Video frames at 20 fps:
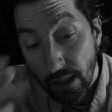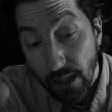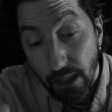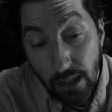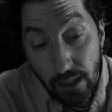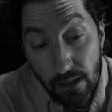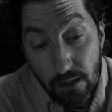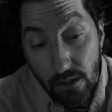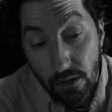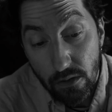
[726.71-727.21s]

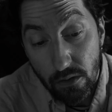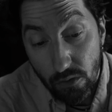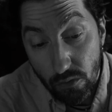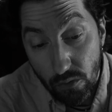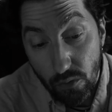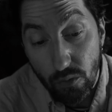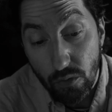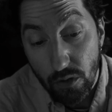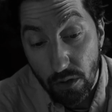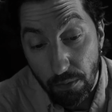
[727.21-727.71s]

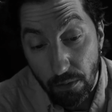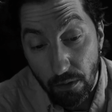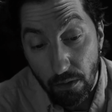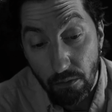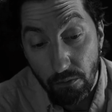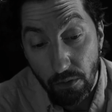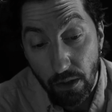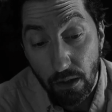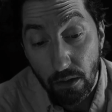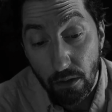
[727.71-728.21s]

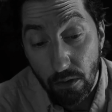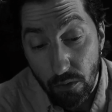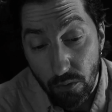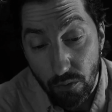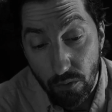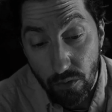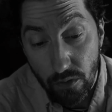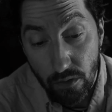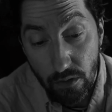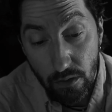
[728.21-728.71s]
inscrutable
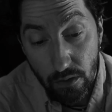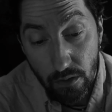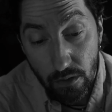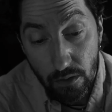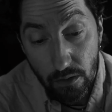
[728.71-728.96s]
recluse.